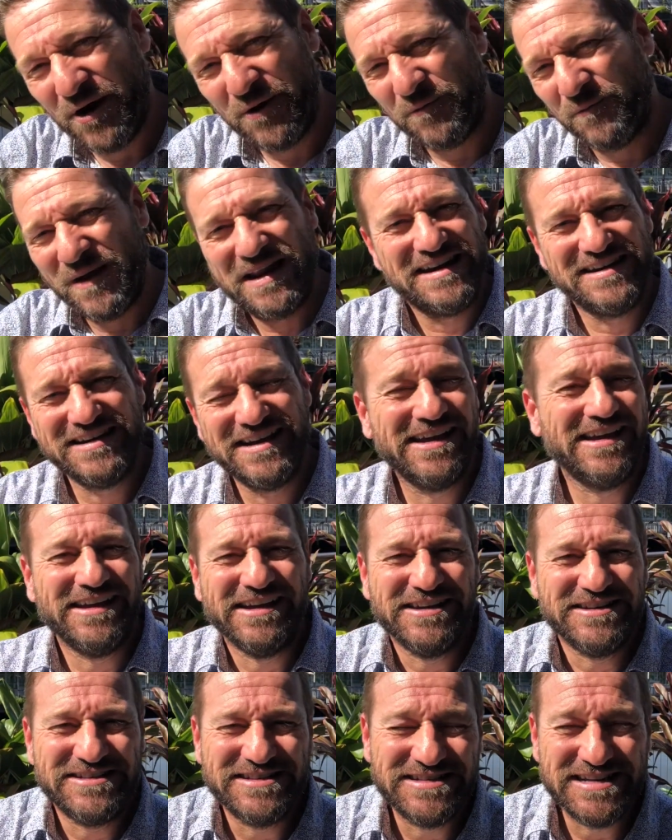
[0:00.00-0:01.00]
When
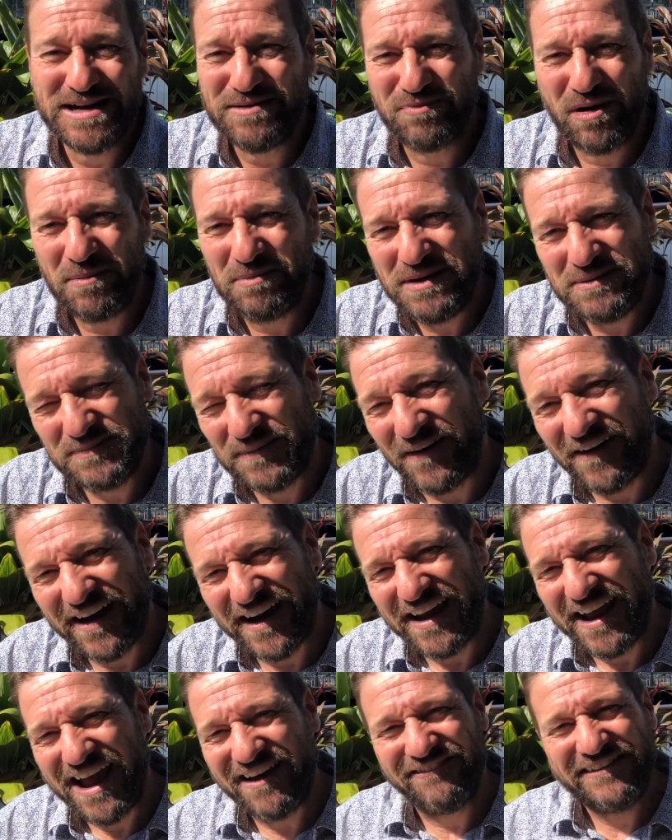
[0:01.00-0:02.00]
do you need a property buy?"
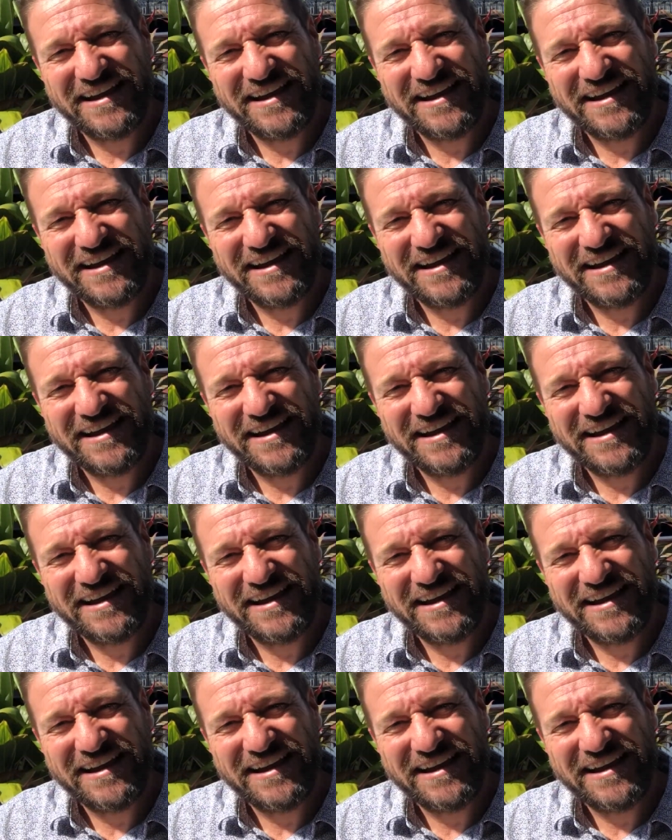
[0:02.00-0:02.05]
And